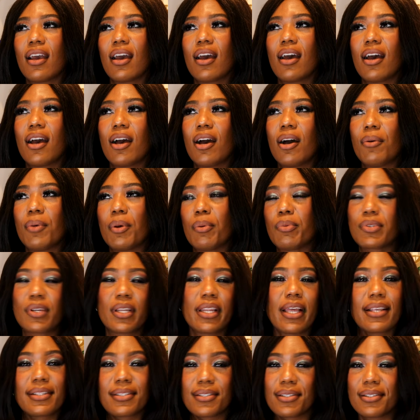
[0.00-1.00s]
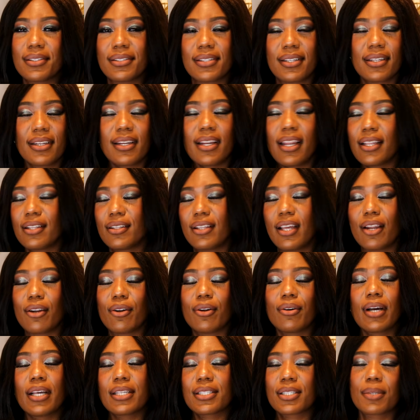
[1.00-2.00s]
It was on Essence, and then I don't
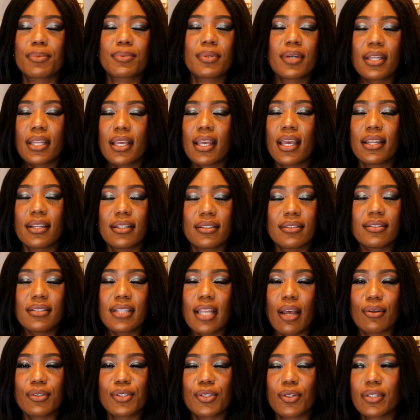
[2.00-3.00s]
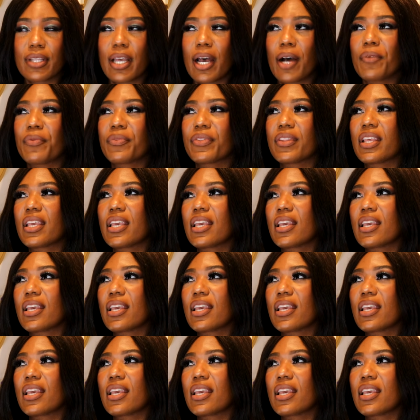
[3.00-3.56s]
know, I slept on it and now it's sold out.